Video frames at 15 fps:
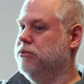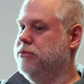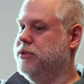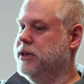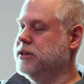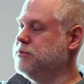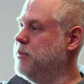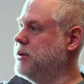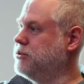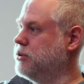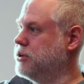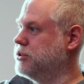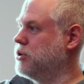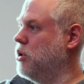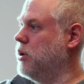this
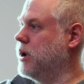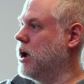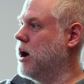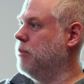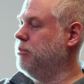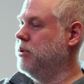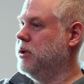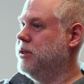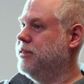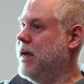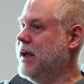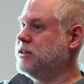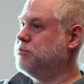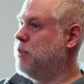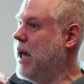metric is going up,
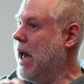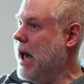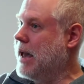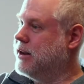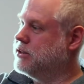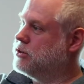that's bad,